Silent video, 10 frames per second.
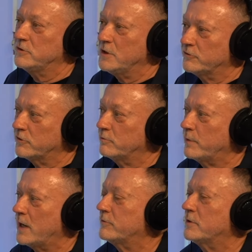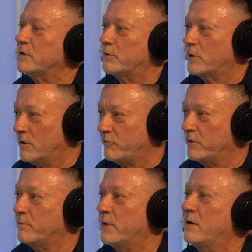the Jesus path and the
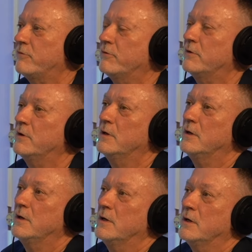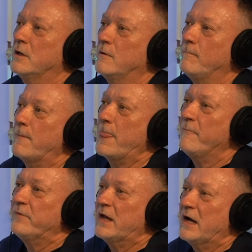recovery path. Um,
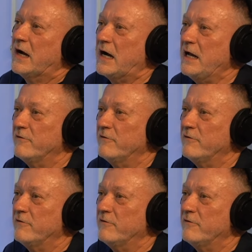I